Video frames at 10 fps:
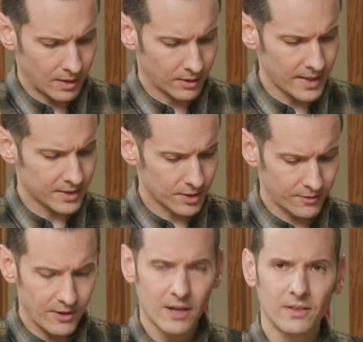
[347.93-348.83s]
All right, so
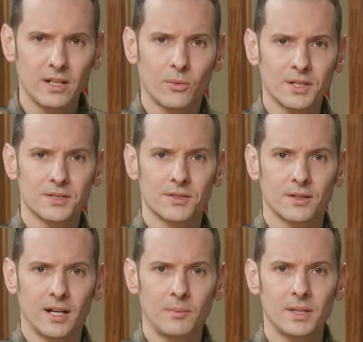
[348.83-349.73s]
if you have any questions or
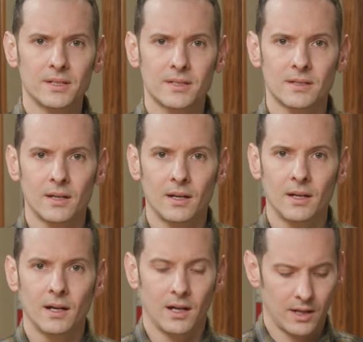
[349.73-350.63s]
comments,
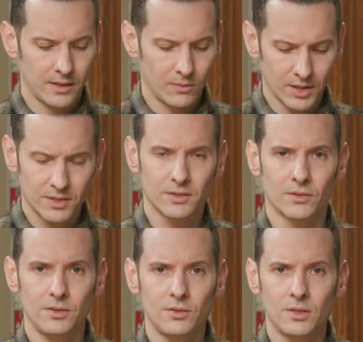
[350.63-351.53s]
uh, you're watching this
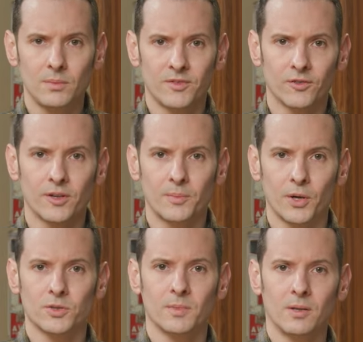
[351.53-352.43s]
on YouTube, feel free to
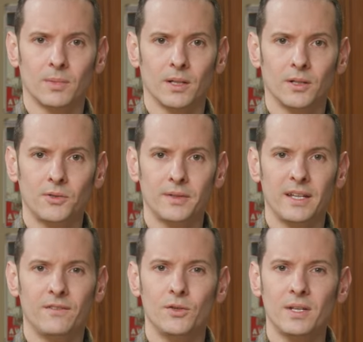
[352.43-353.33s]
post them down below.
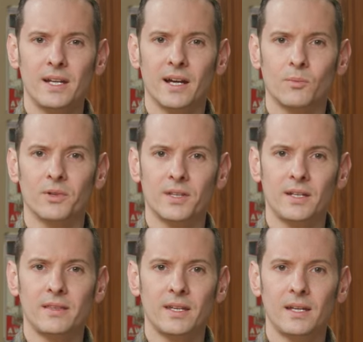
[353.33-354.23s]
If you need help with
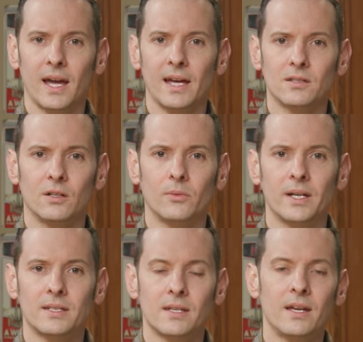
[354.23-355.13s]
anything, as
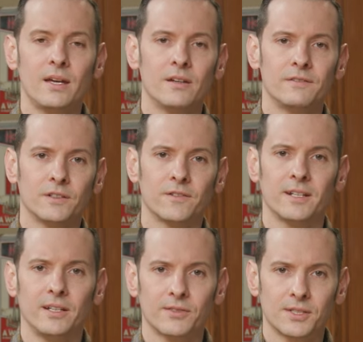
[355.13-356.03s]
always, feel free
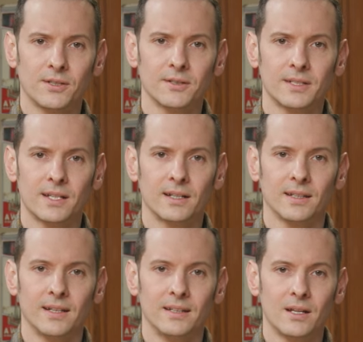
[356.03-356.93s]
to give us a call on the tech
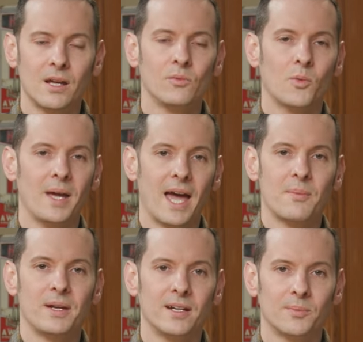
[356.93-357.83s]
line. We'll be
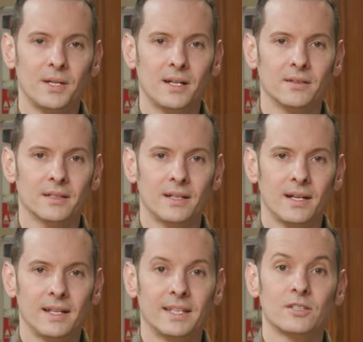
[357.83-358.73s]
happy to help you out.
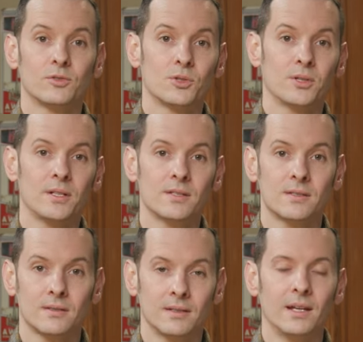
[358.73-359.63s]
Thanks for joining
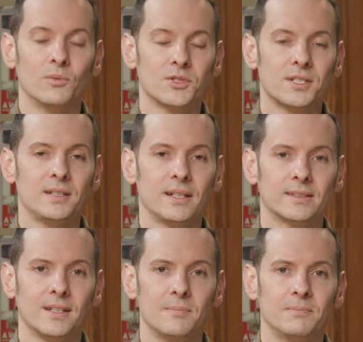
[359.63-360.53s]
us, and we'll see you
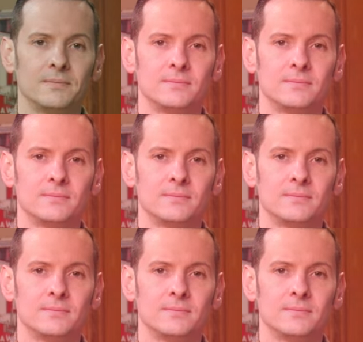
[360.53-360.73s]
next time.